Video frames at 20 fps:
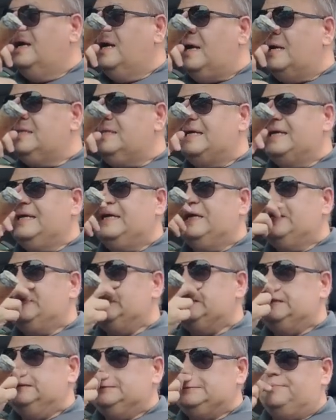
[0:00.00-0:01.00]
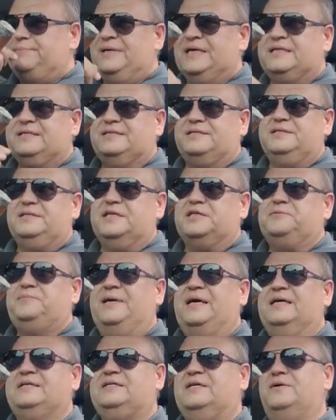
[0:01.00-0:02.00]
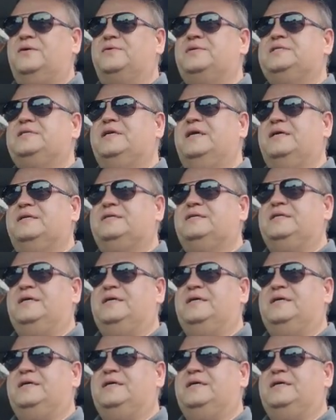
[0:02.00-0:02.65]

I like getting these mixed six packs. I always get